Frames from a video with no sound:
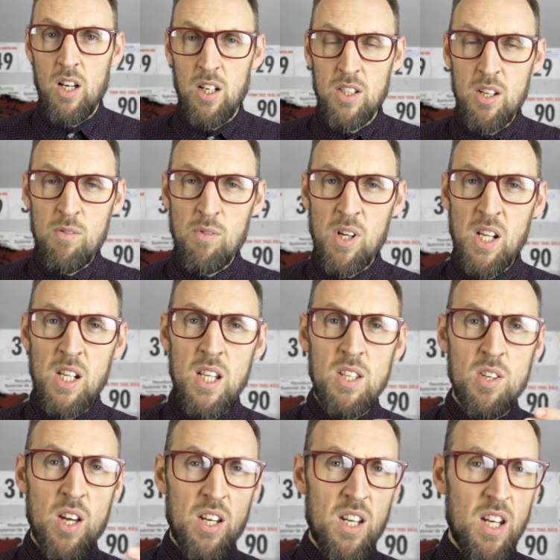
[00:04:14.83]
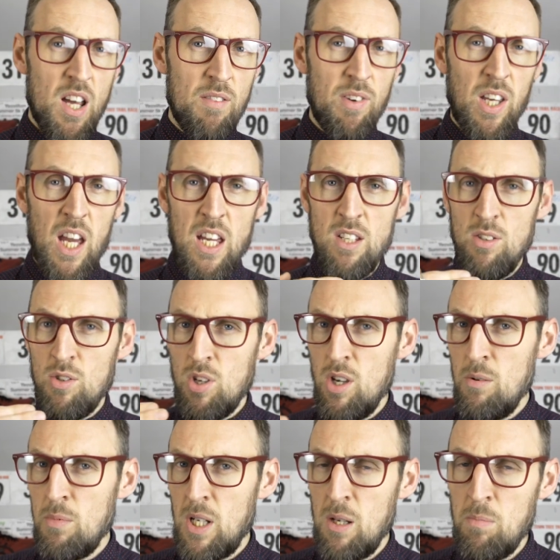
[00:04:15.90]
I didn't really need to navigate
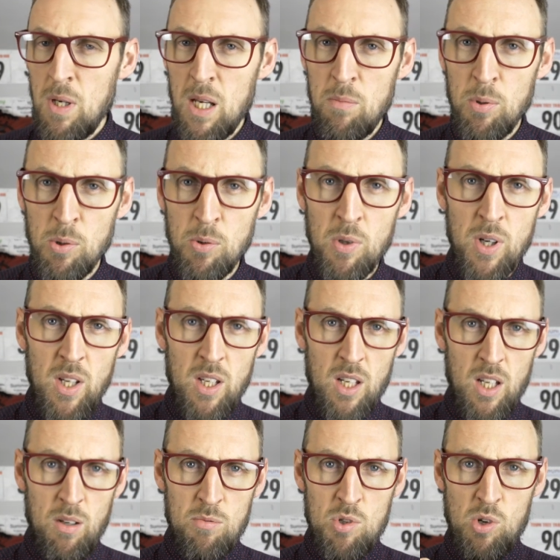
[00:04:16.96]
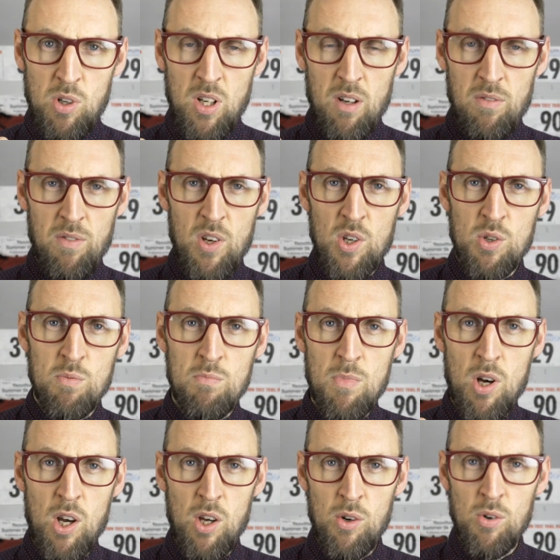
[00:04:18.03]
too many people during that first
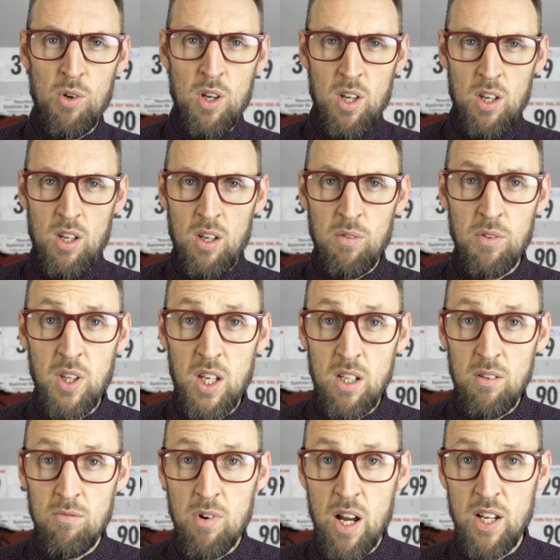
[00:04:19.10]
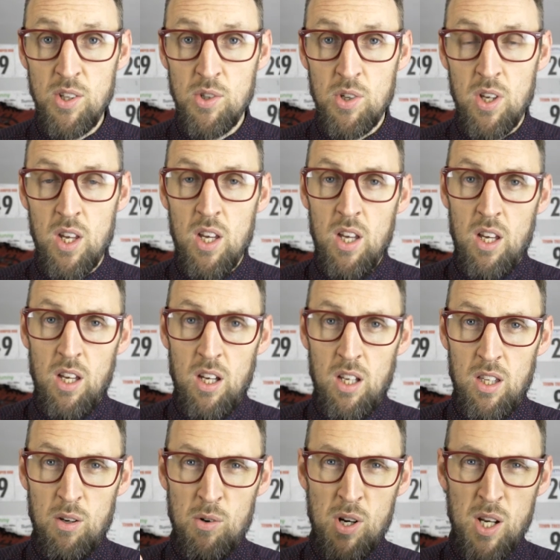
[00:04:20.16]
mile of the race.
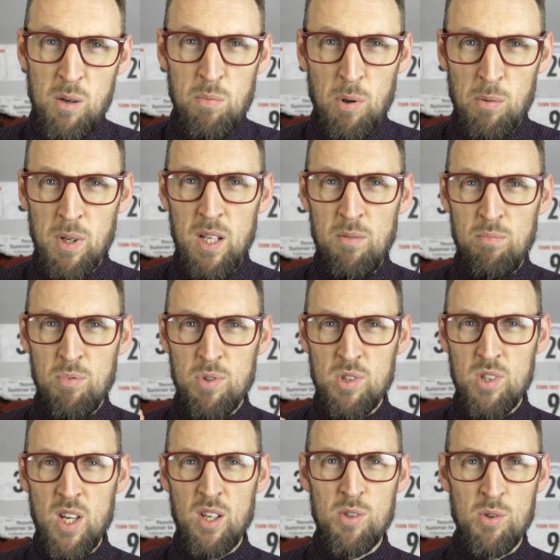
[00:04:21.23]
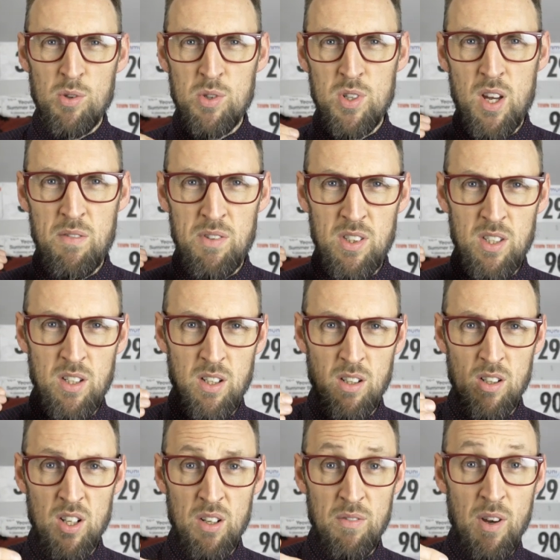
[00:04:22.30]
There were only probably 6 or 7
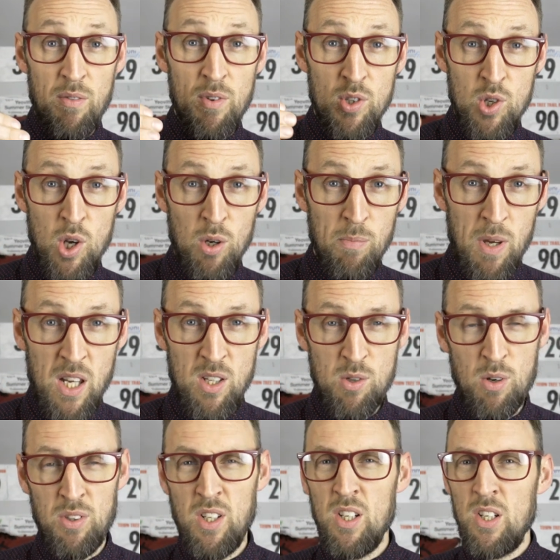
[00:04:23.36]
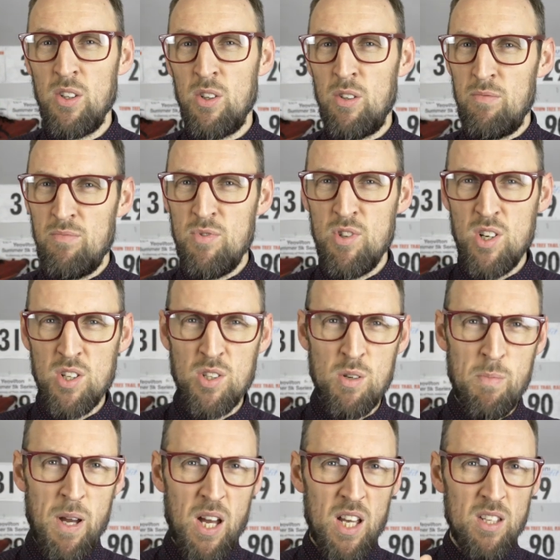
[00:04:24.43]
that kind of overtook me, so I think I got just
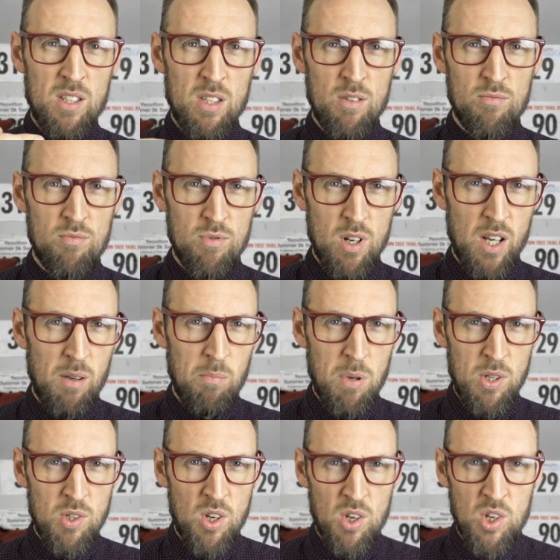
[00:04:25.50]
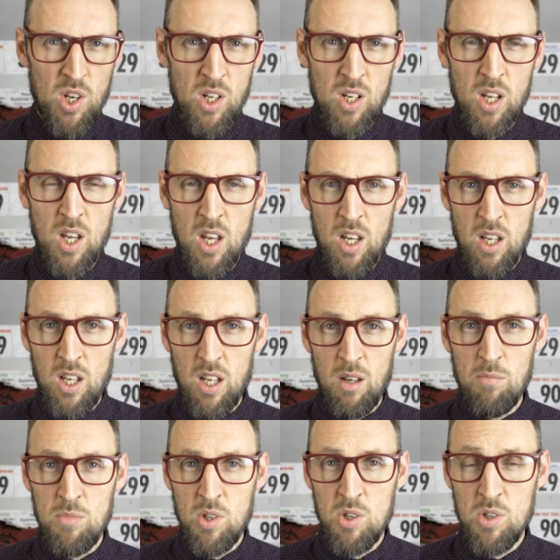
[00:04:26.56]
about into the right position
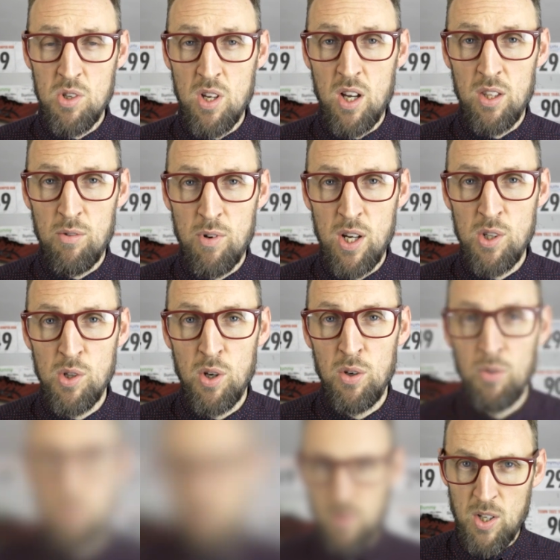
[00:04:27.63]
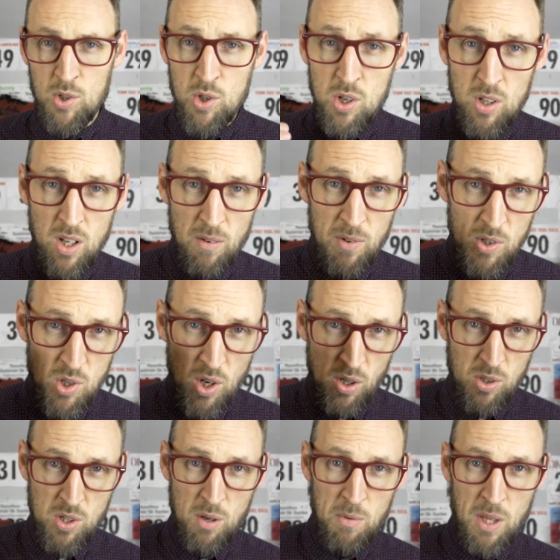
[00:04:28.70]
to start the race off. I soon
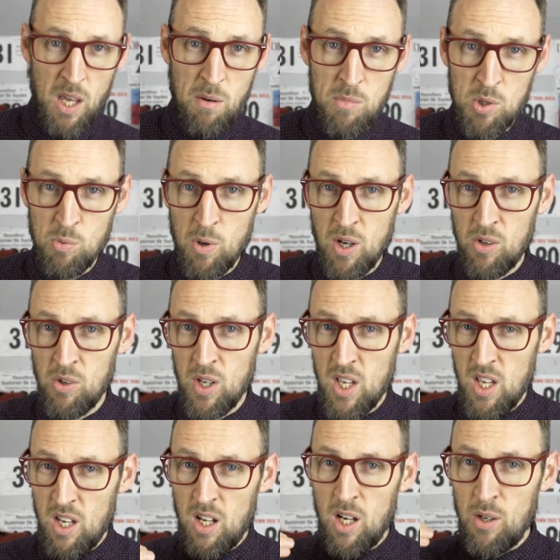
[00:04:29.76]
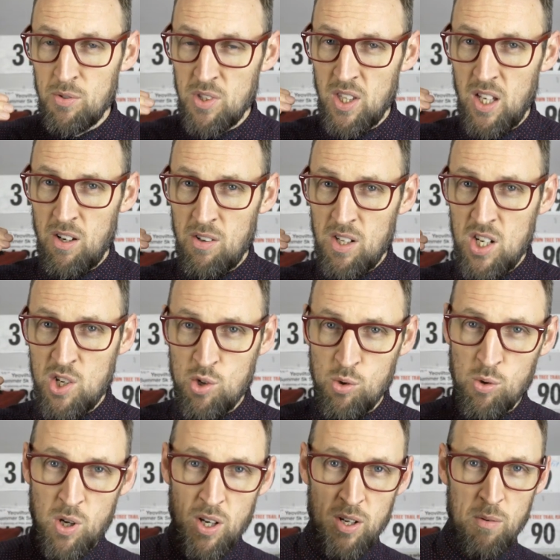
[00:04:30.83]
overtook some of them as well after their
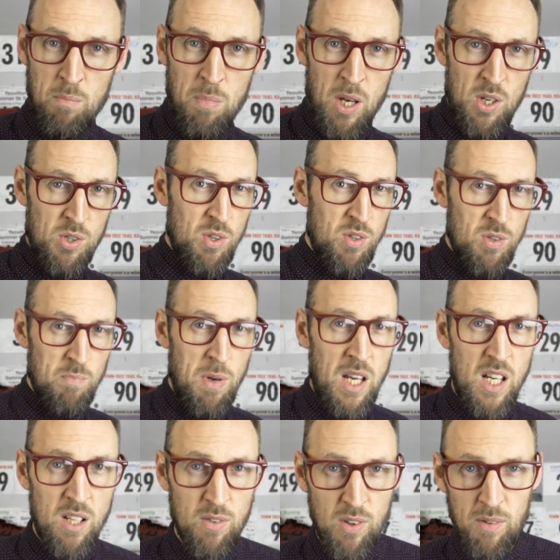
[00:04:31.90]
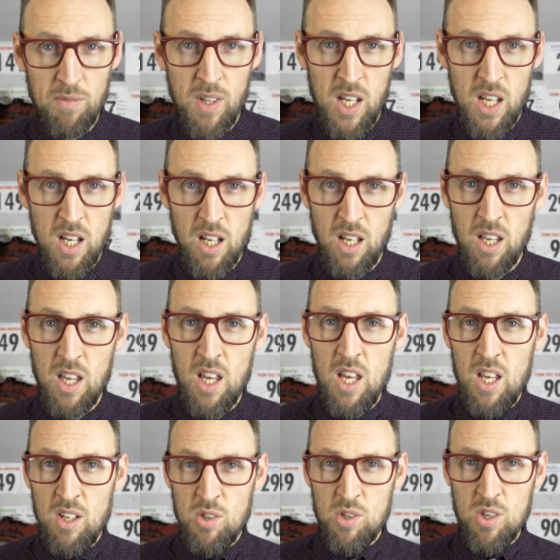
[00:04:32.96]
initial kind of burst of speed from the
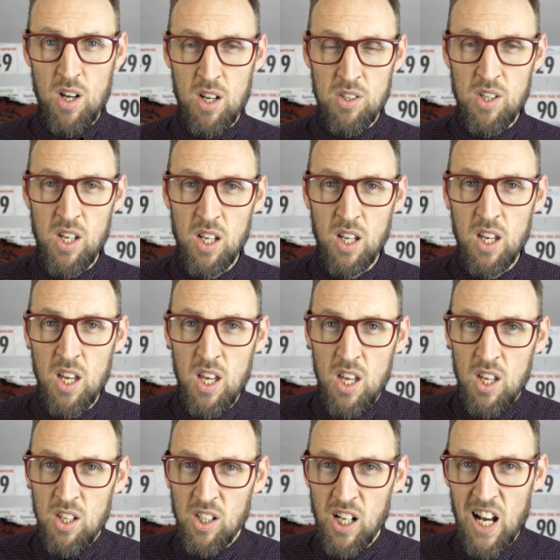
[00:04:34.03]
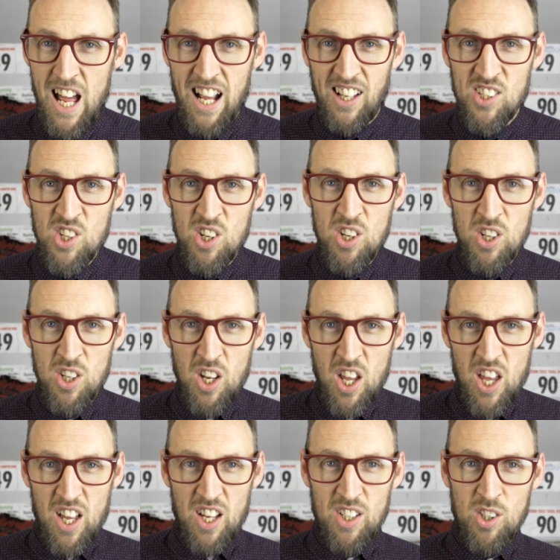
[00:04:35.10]
starting klaxon
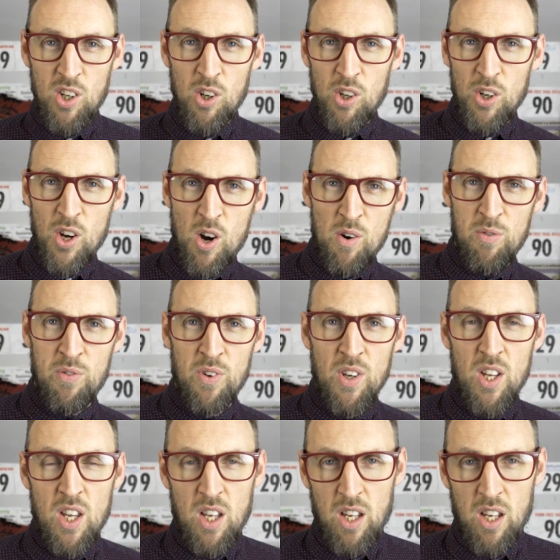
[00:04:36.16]
had gone off.